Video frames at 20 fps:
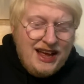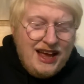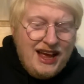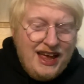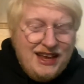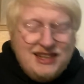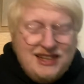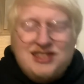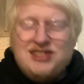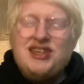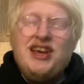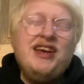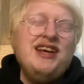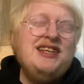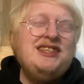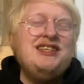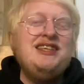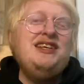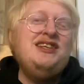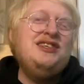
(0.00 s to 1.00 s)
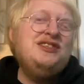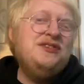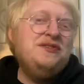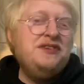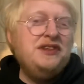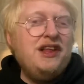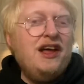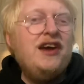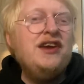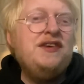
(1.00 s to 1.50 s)
anxieties of
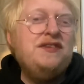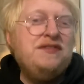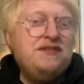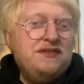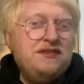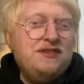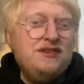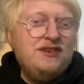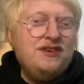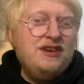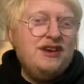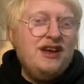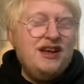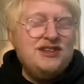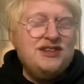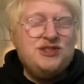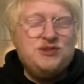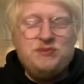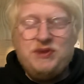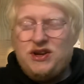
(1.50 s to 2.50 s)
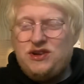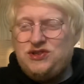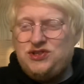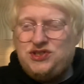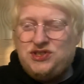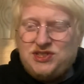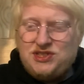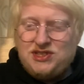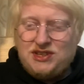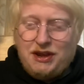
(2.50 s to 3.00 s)
life, I suppose
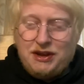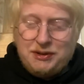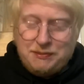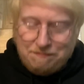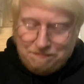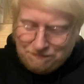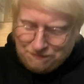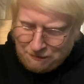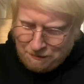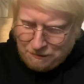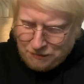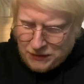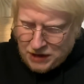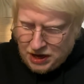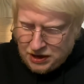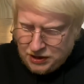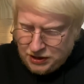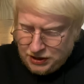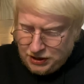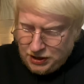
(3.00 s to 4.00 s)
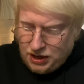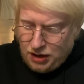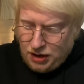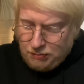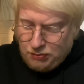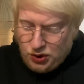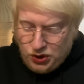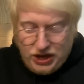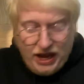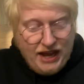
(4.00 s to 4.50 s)
you'd say.
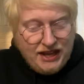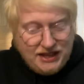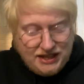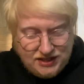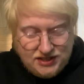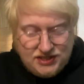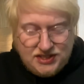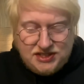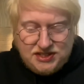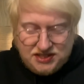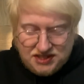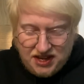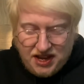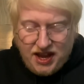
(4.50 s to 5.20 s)
But yeah, this is